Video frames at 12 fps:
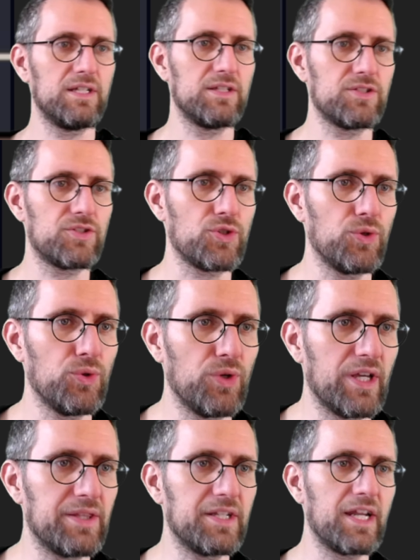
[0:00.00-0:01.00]
So
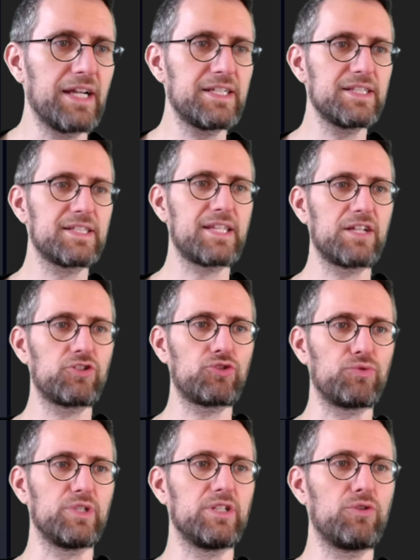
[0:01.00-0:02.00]
in the 19th
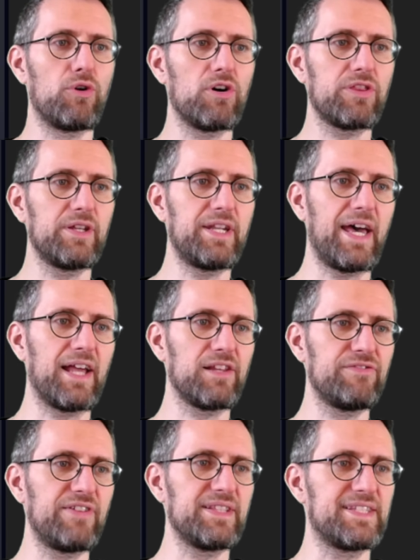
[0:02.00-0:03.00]
century, northern
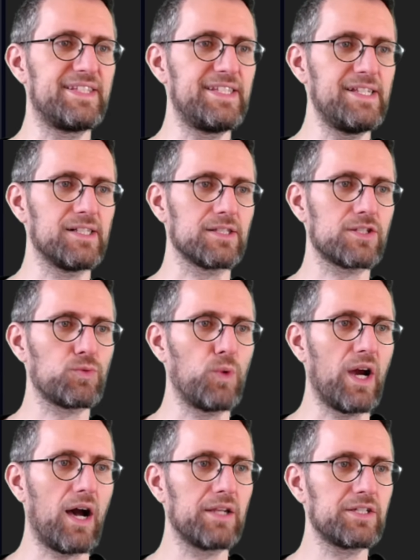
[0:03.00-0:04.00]
elephant seals
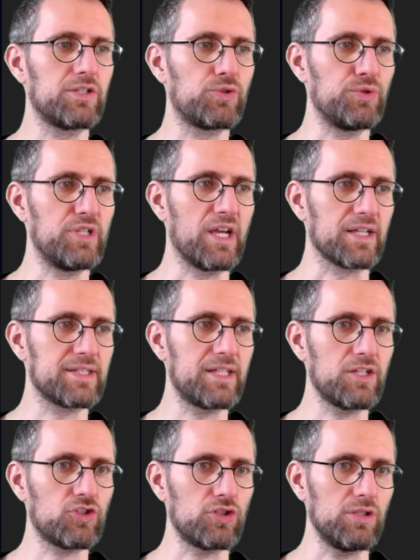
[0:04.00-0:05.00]
were hunted to near
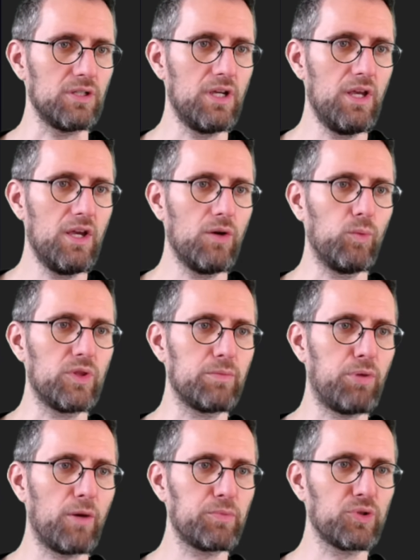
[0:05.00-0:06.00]
extinction, with the
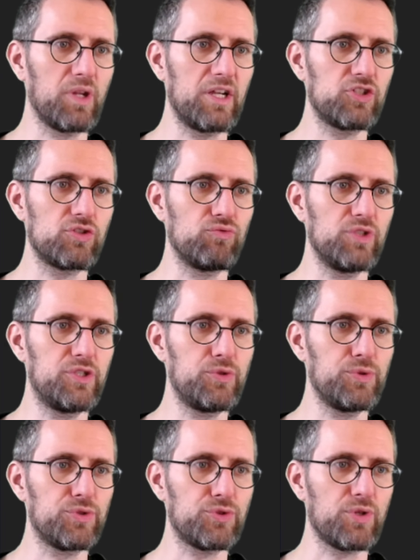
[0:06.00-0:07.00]
population
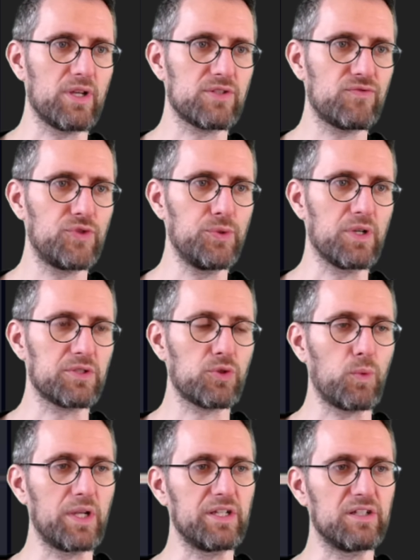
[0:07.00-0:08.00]
reduced to as few as
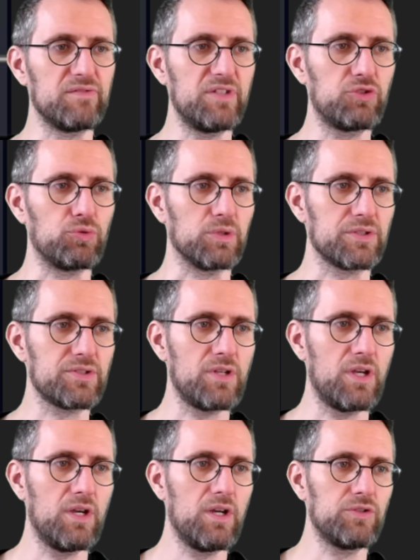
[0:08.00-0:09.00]
20 individuals.
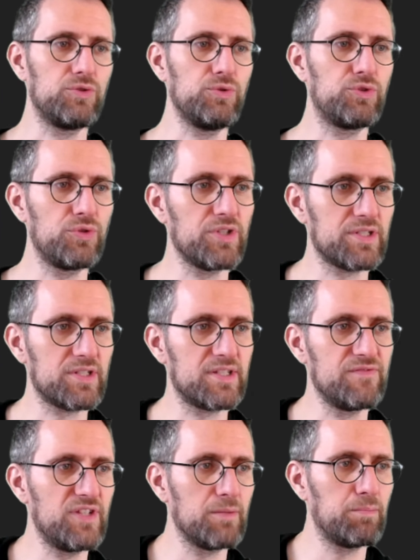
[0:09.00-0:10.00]
Due to this
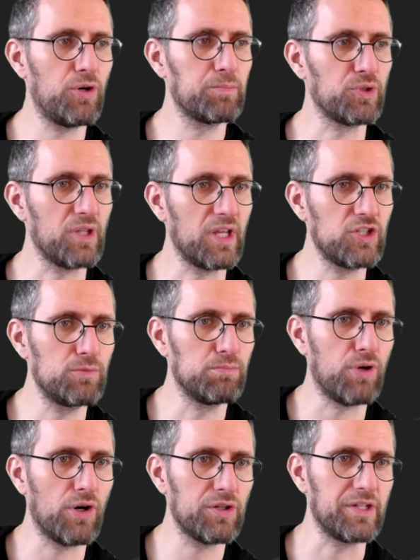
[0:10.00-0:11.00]
severe population
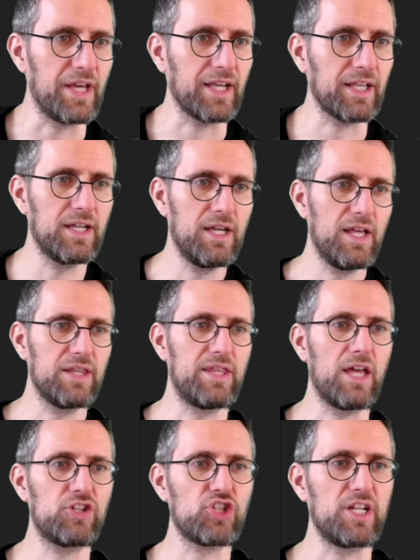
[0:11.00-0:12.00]
bottleneck,
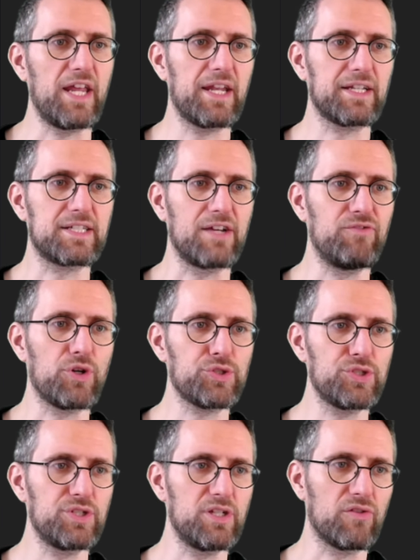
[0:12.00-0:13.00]
that genetic
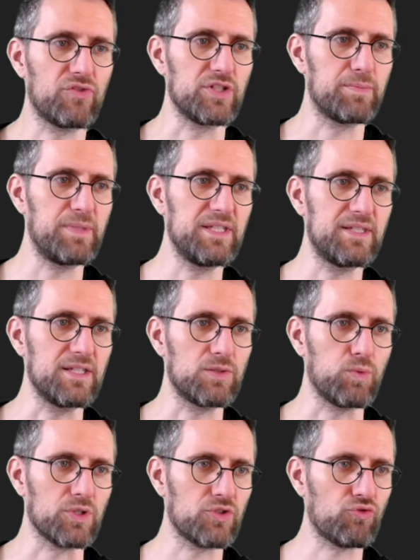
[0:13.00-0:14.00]
diversity of the
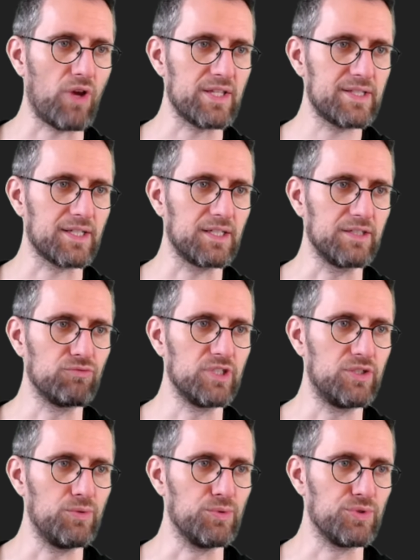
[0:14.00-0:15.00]
species was drastically
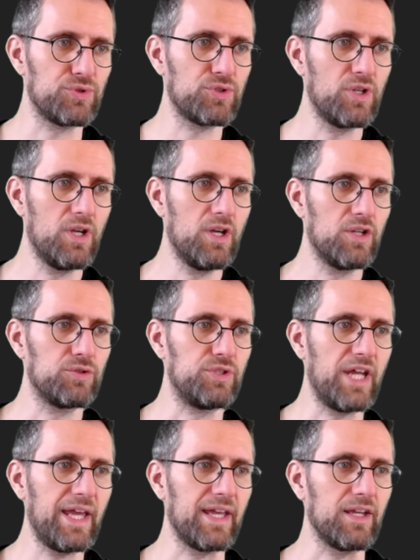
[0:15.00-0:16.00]
reduced.
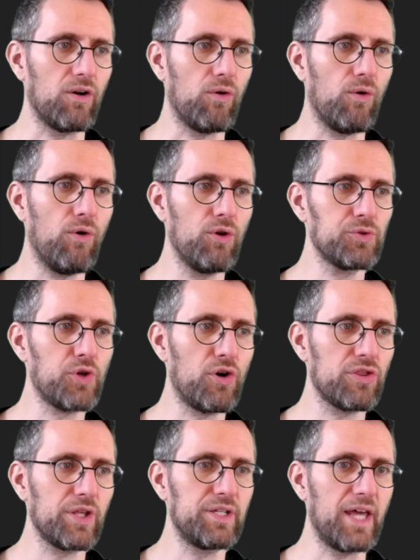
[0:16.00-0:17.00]
Today, all
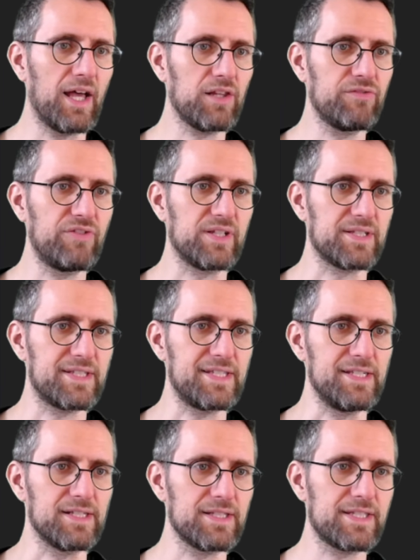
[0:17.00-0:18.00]
northern elephant
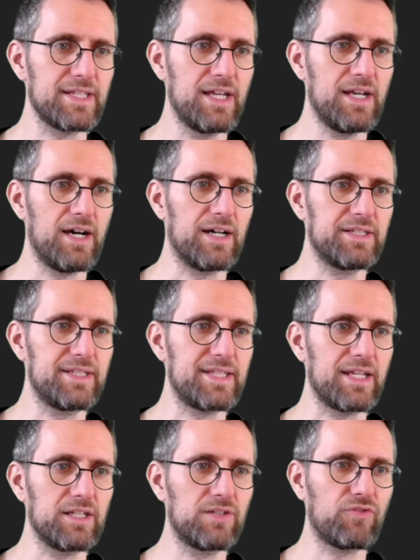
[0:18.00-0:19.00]
seals are
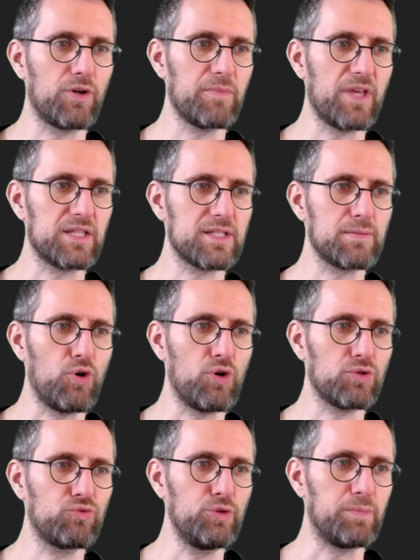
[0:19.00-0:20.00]
descended from that
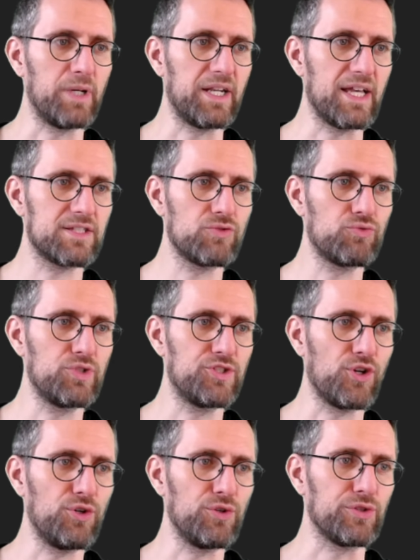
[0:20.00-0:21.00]
small group, and as a
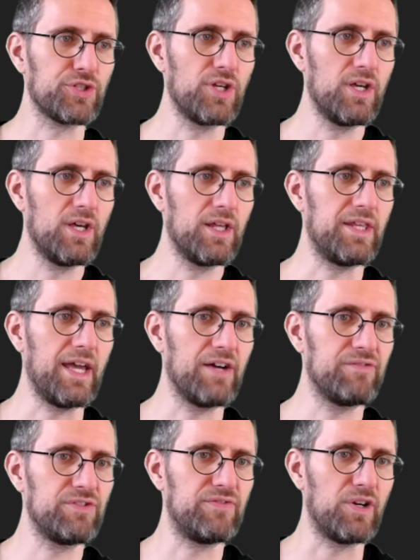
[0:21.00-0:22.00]
result, they
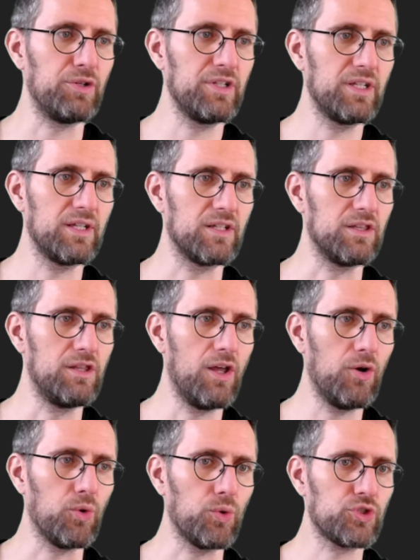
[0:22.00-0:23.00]
have a very
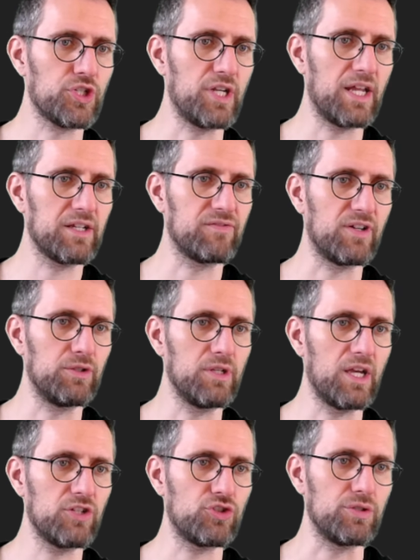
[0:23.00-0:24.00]
low genetic
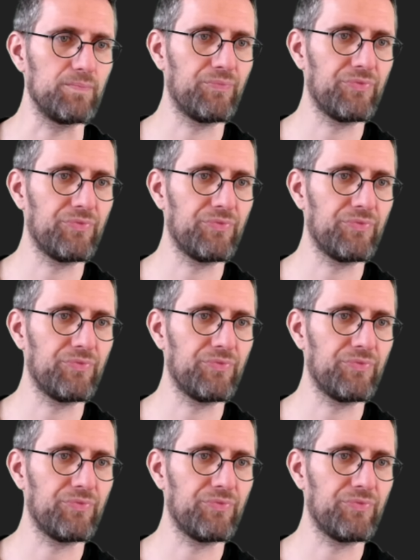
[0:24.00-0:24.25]
variation.